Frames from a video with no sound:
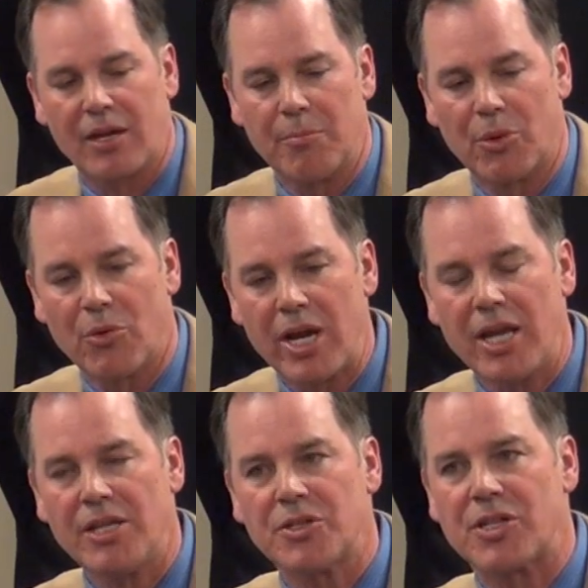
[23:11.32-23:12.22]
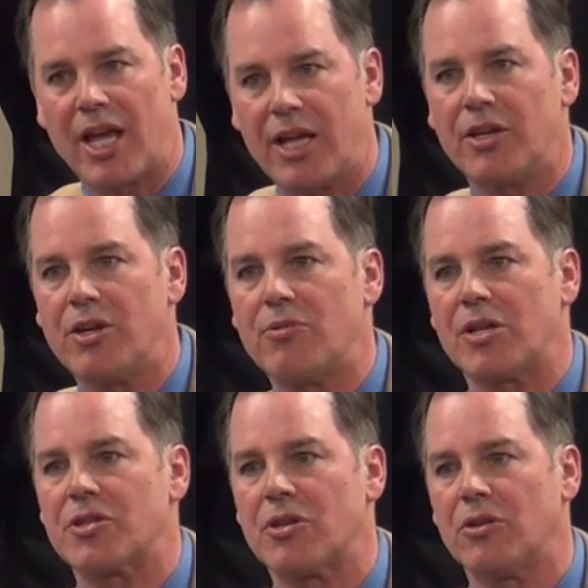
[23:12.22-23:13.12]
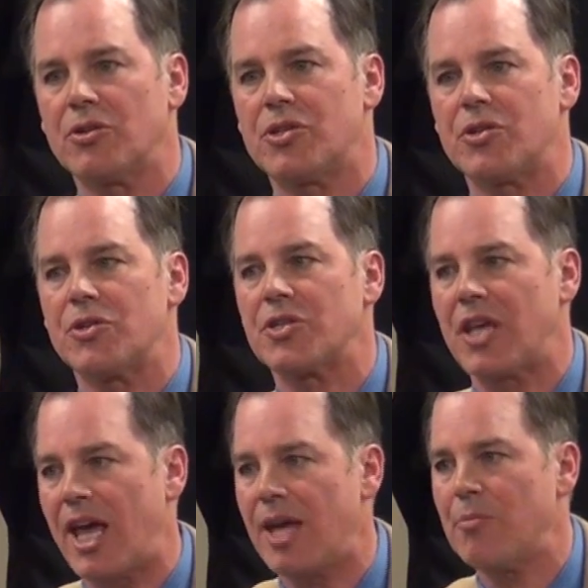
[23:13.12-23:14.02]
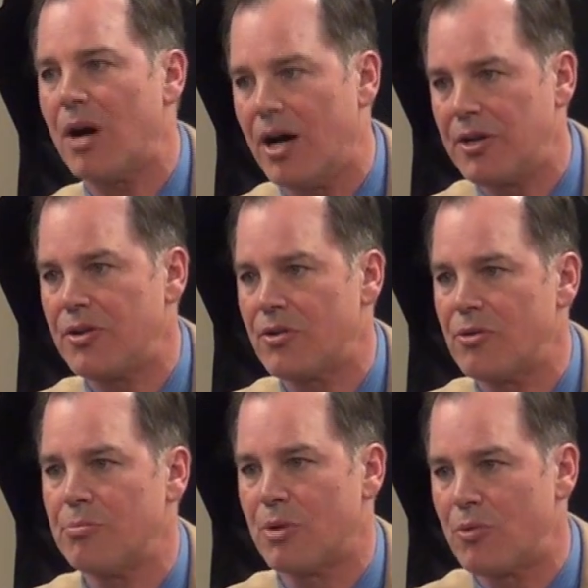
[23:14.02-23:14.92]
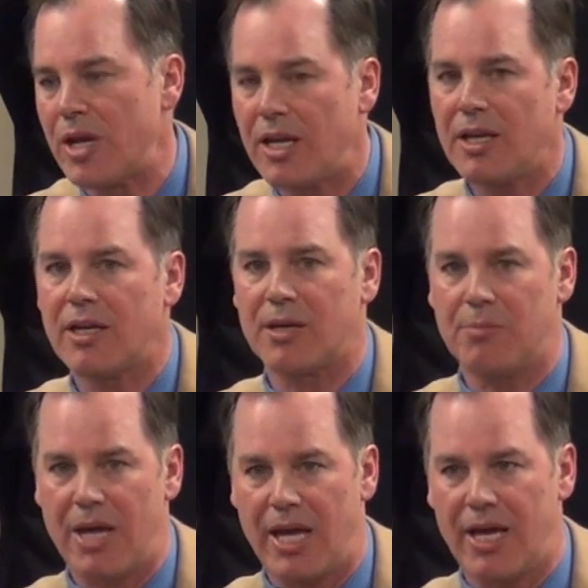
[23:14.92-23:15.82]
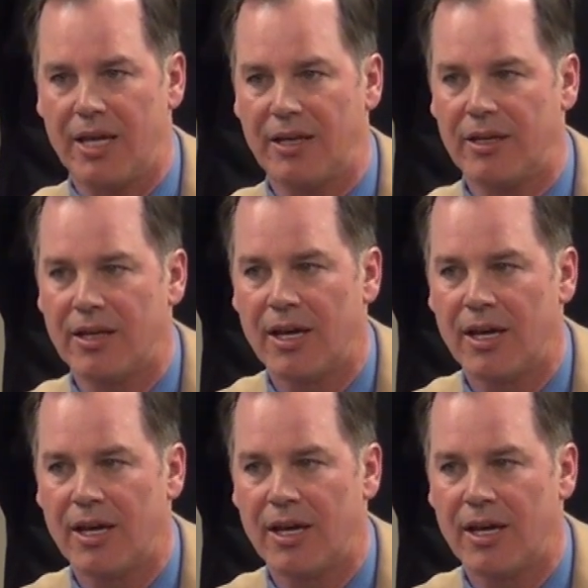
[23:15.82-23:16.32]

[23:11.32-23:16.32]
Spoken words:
Marines and U.S. soldiers came under Marine command.